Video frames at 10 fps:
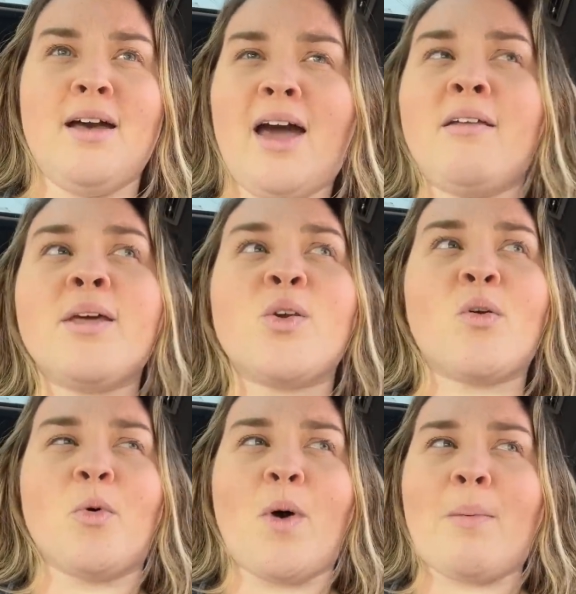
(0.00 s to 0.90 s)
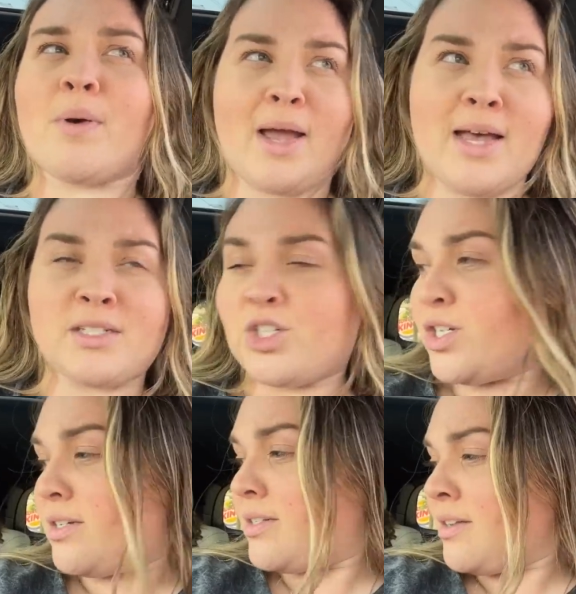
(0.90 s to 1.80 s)
I don't think a normal Whopper has
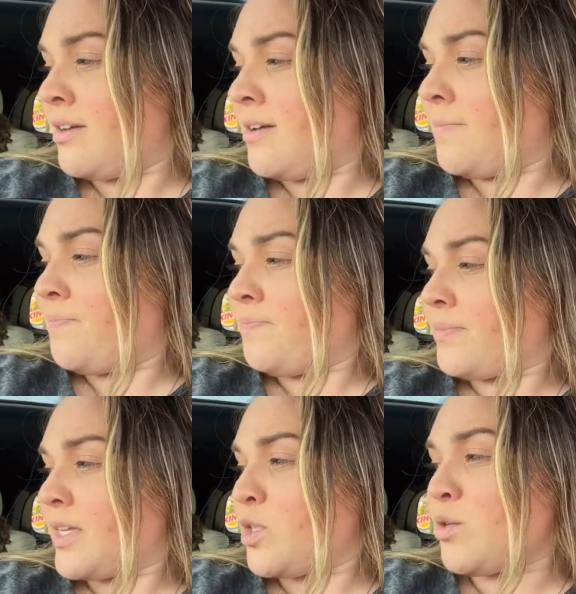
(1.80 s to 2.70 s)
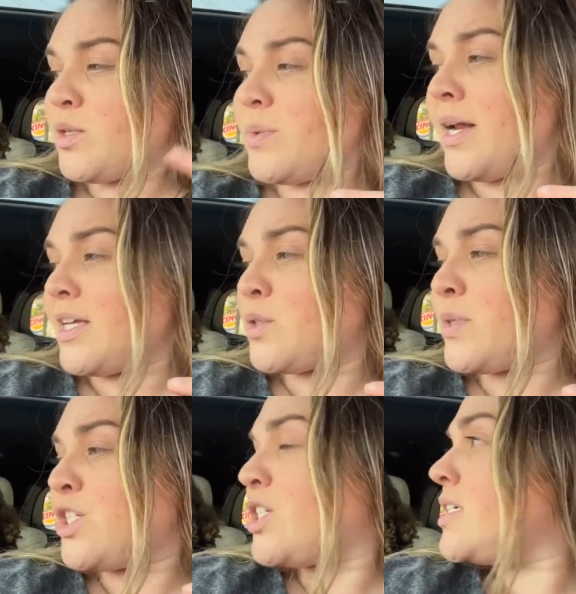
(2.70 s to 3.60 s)
cheese. So this one has
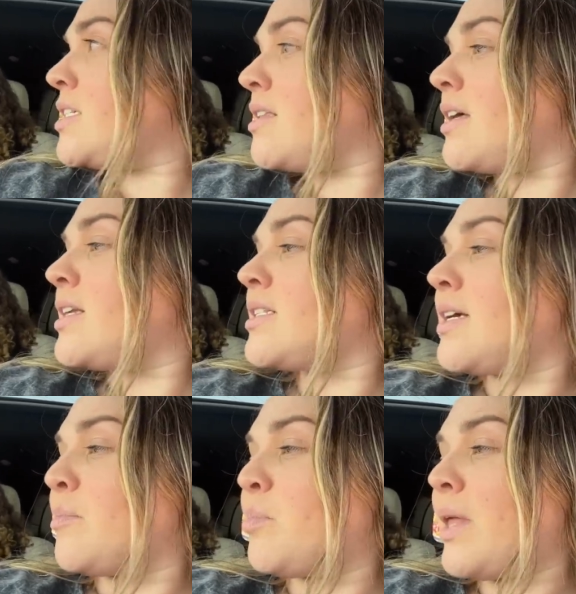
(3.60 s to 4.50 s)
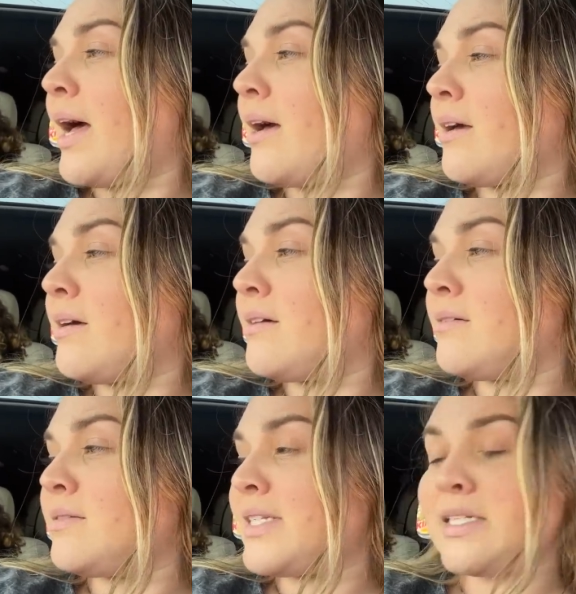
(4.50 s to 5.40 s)
Swiss cheese, and then it's like black
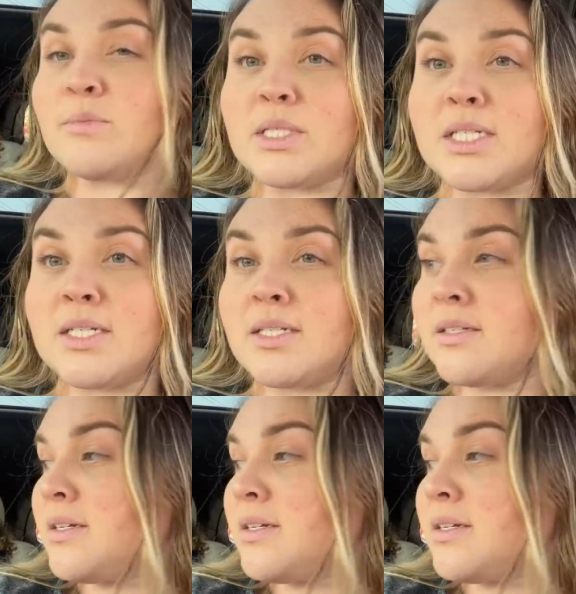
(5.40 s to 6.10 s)
sesame seeds